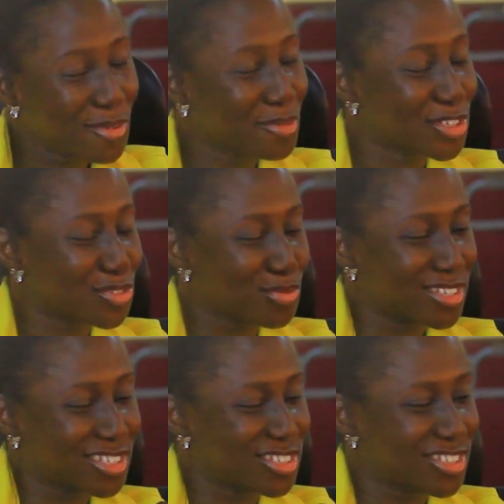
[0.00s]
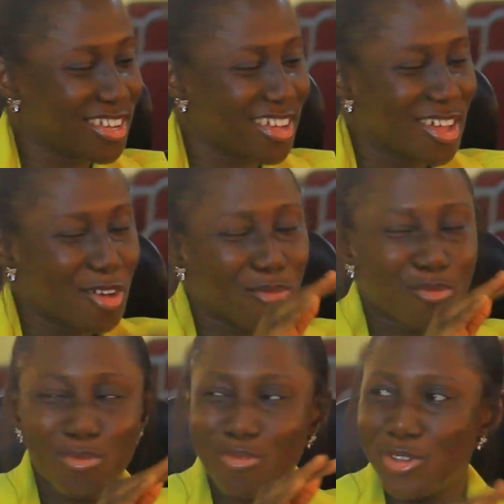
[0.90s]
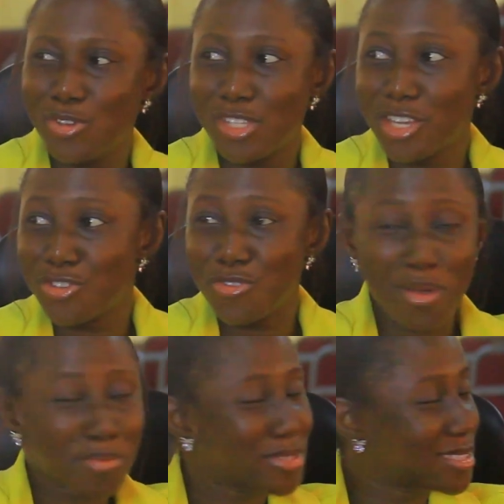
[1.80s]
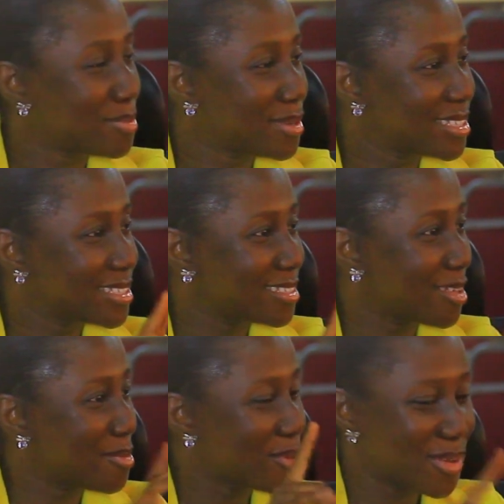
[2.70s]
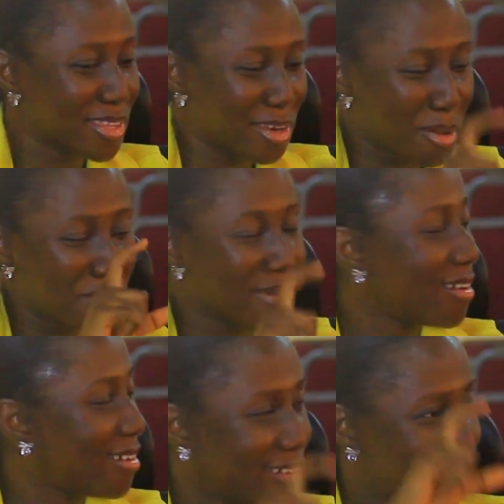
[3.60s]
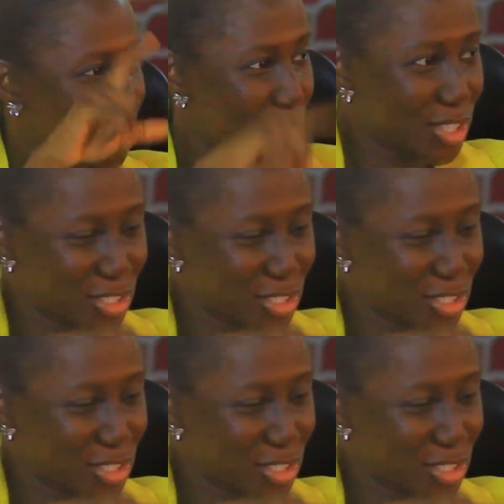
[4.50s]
which You said you grew up with siblings. You are the number what